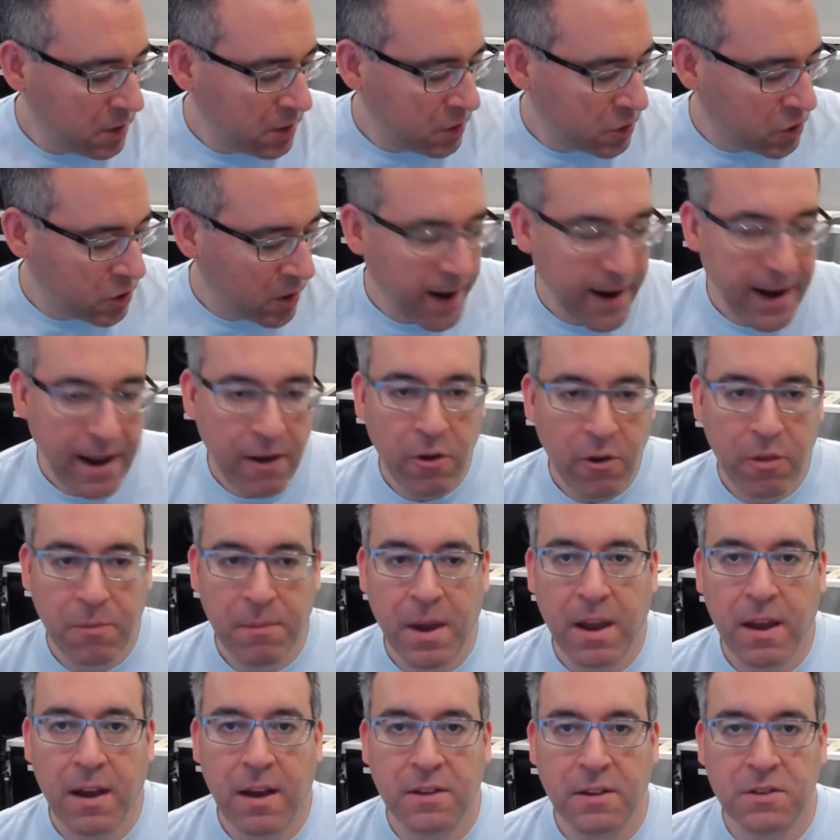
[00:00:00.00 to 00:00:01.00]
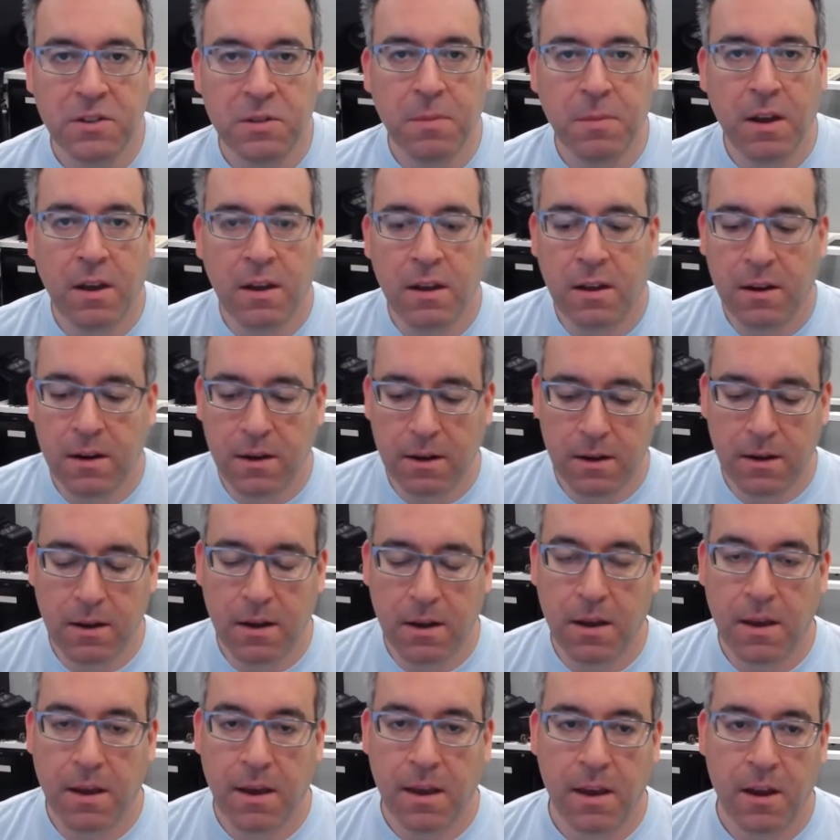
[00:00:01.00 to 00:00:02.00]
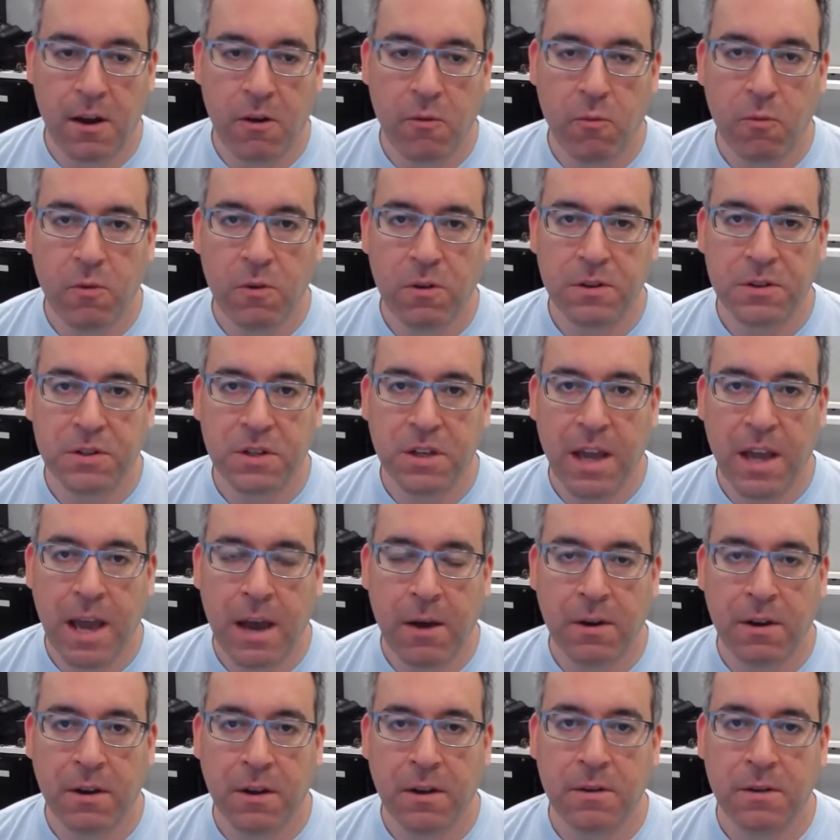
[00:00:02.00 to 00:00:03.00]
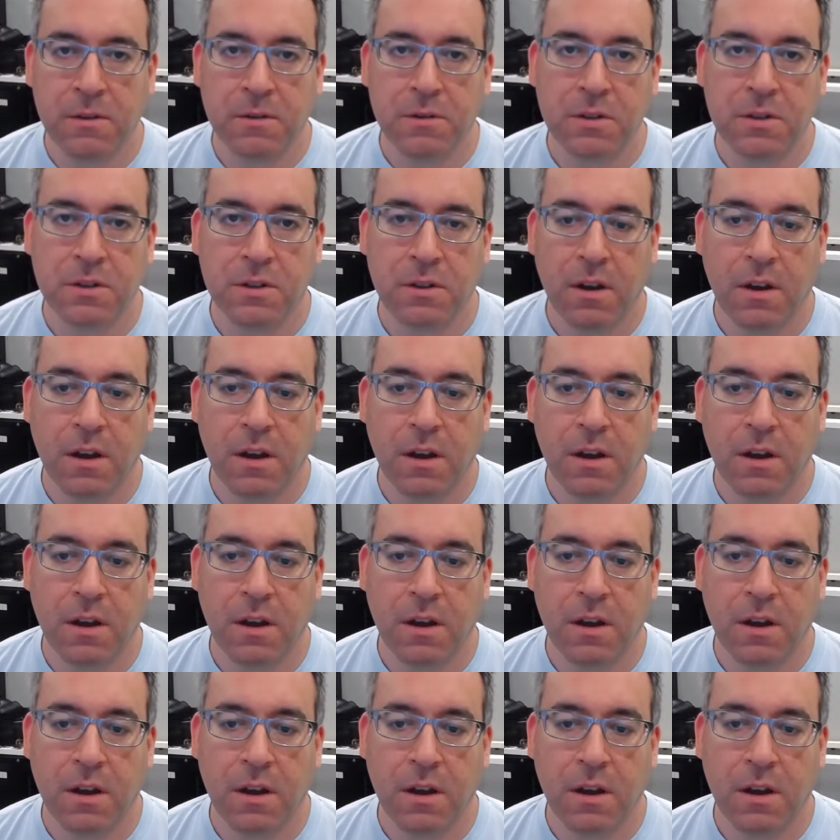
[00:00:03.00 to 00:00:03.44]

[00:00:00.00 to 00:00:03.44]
try it out with my hotspot, and we'll see how it goes.